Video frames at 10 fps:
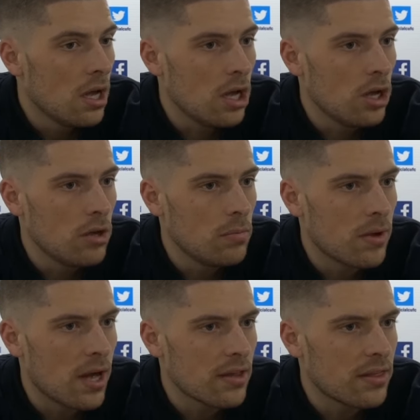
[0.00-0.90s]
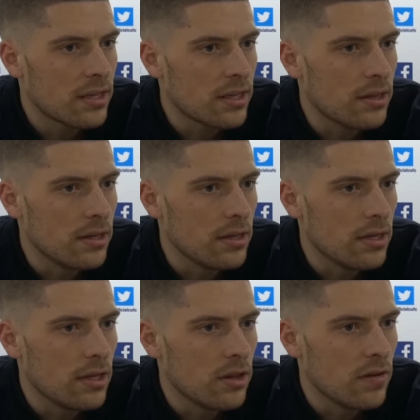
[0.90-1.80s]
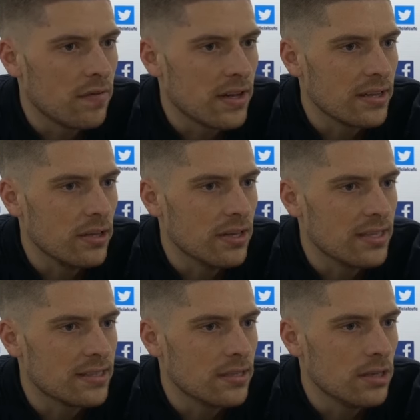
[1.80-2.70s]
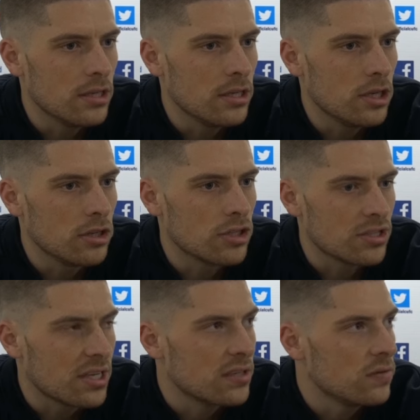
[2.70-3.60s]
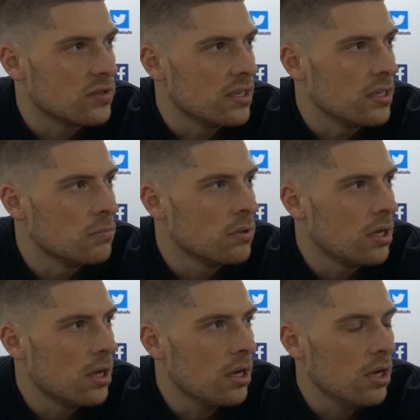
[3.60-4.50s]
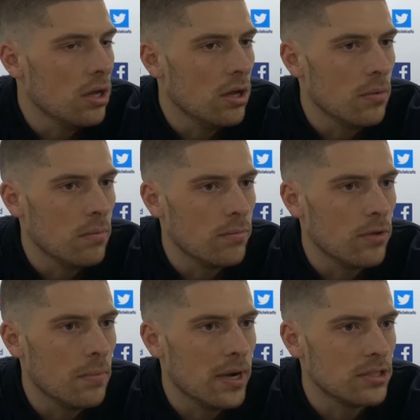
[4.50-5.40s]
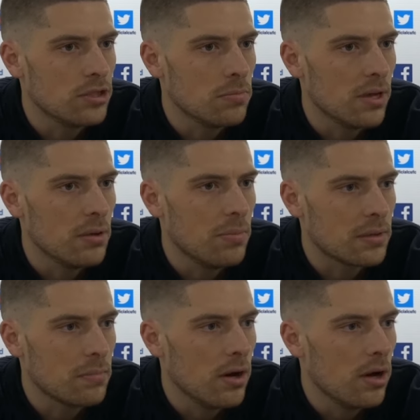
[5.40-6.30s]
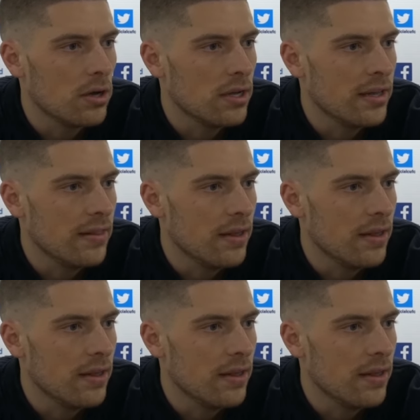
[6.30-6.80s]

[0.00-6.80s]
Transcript: I think the fact that it's a successful team. The manager played a big part in